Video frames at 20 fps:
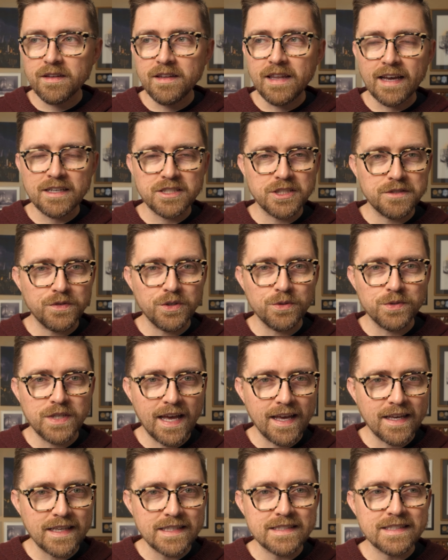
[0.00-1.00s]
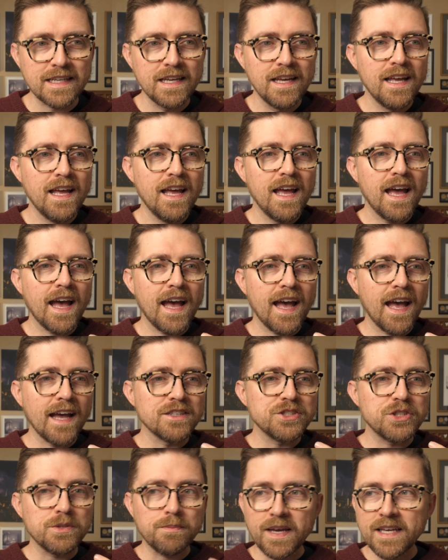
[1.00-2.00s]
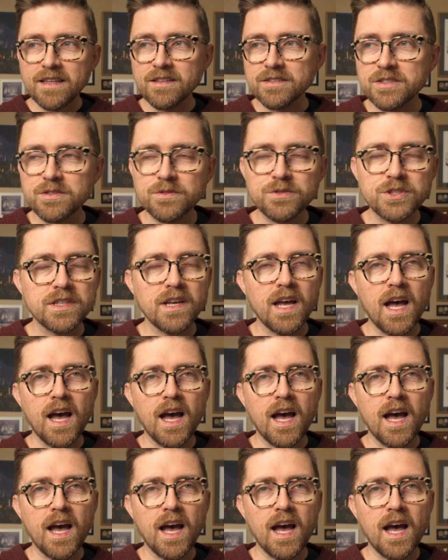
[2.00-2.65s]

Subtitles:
next few days as you make the solution.